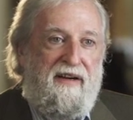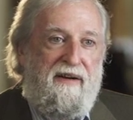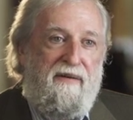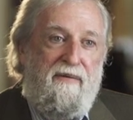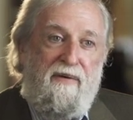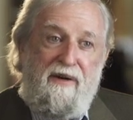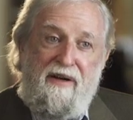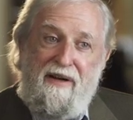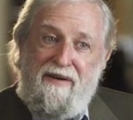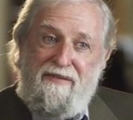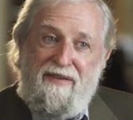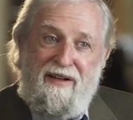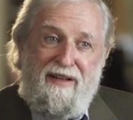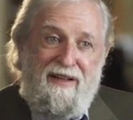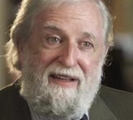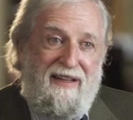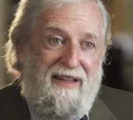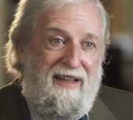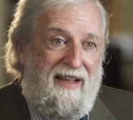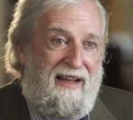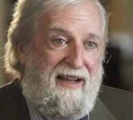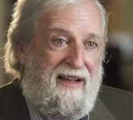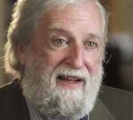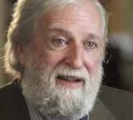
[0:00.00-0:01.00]
And we have a
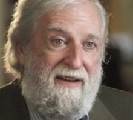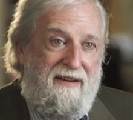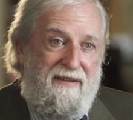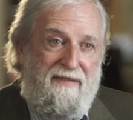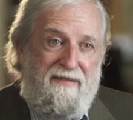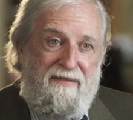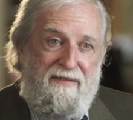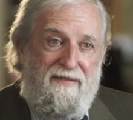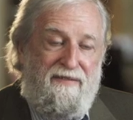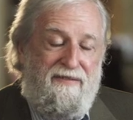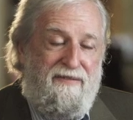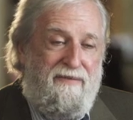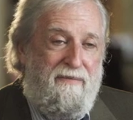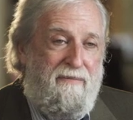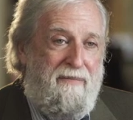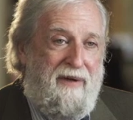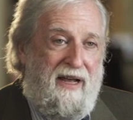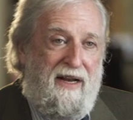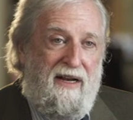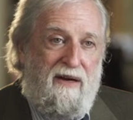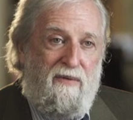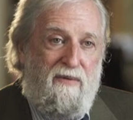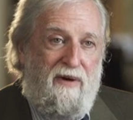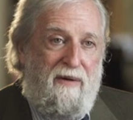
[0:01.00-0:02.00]
lot of
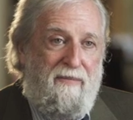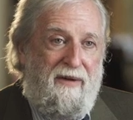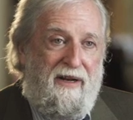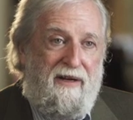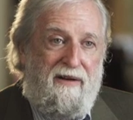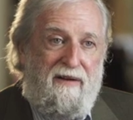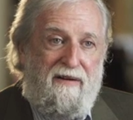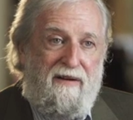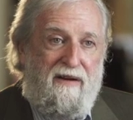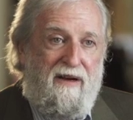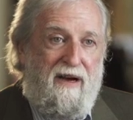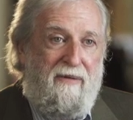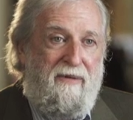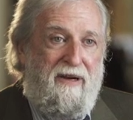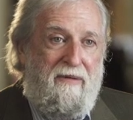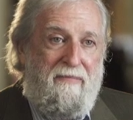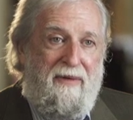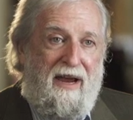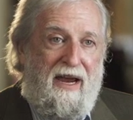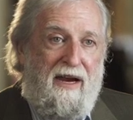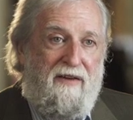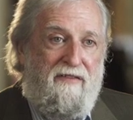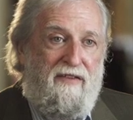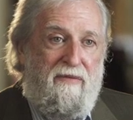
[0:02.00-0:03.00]
men and women coming
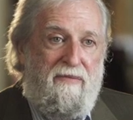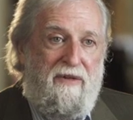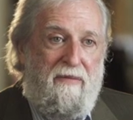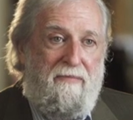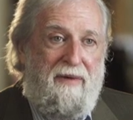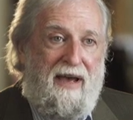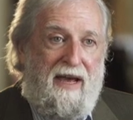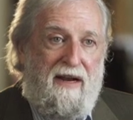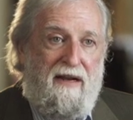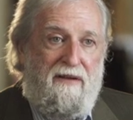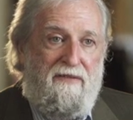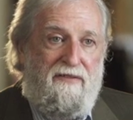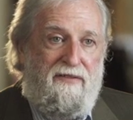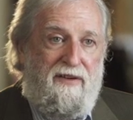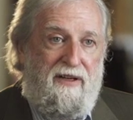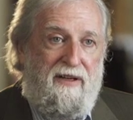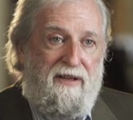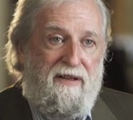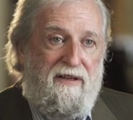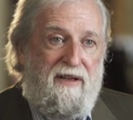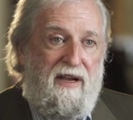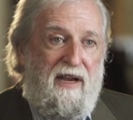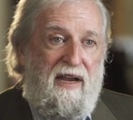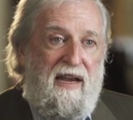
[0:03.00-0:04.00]
back from the
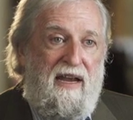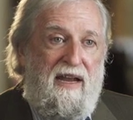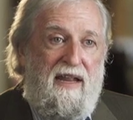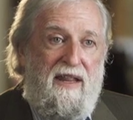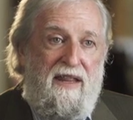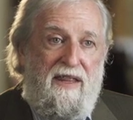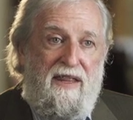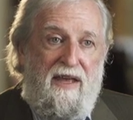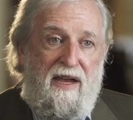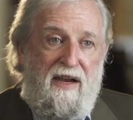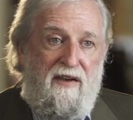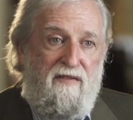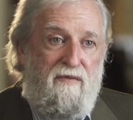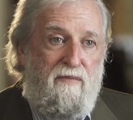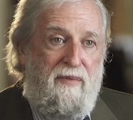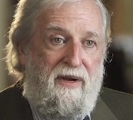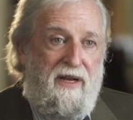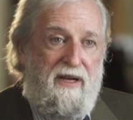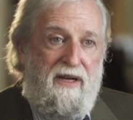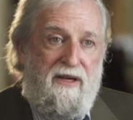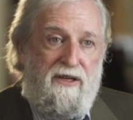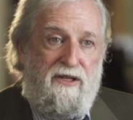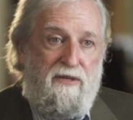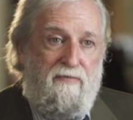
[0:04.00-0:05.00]
battlefield. They've
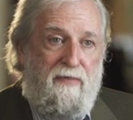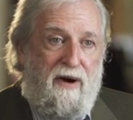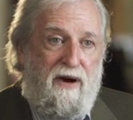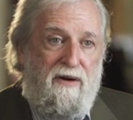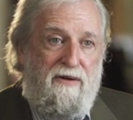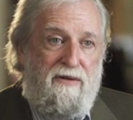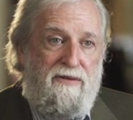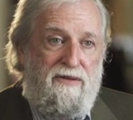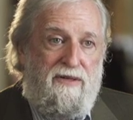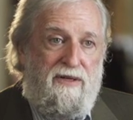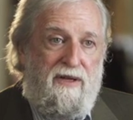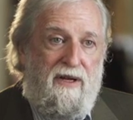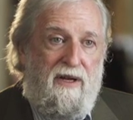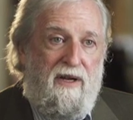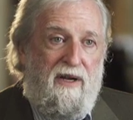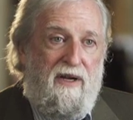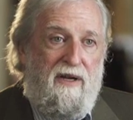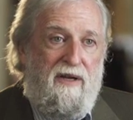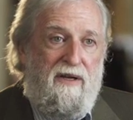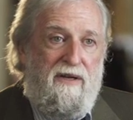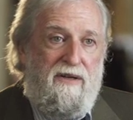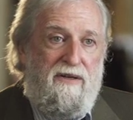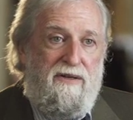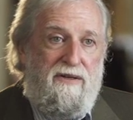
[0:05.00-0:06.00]
been exposed
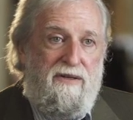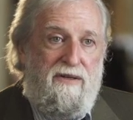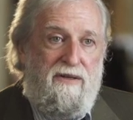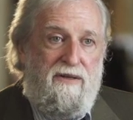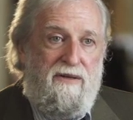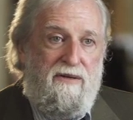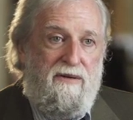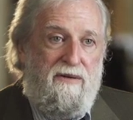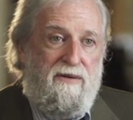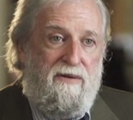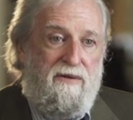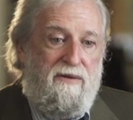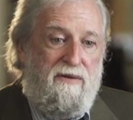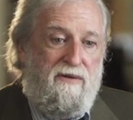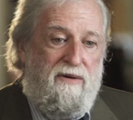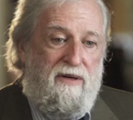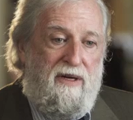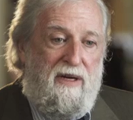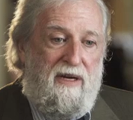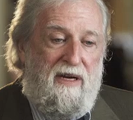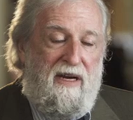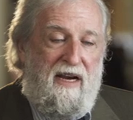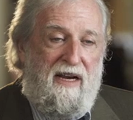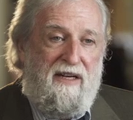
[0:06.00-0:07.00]
to
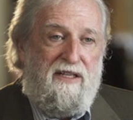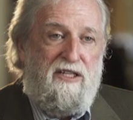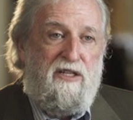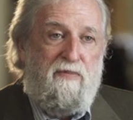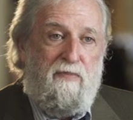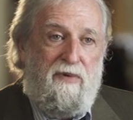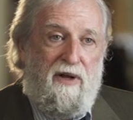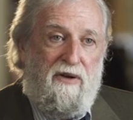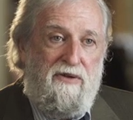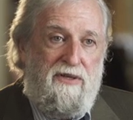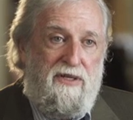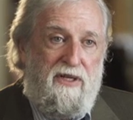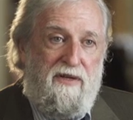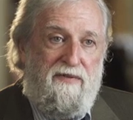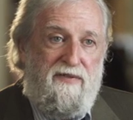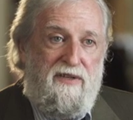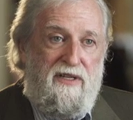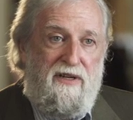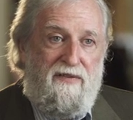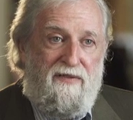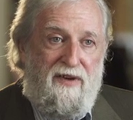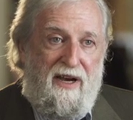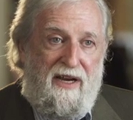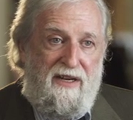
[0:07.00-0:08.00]
explosive
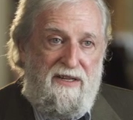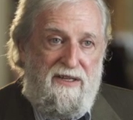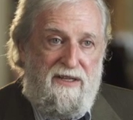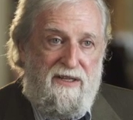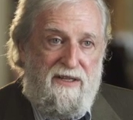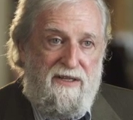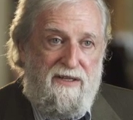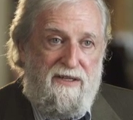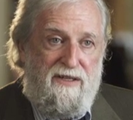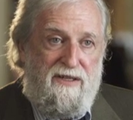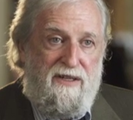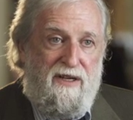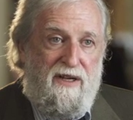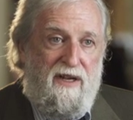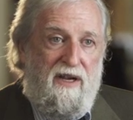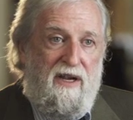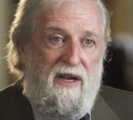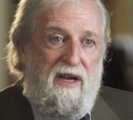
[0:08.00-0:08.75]
devices.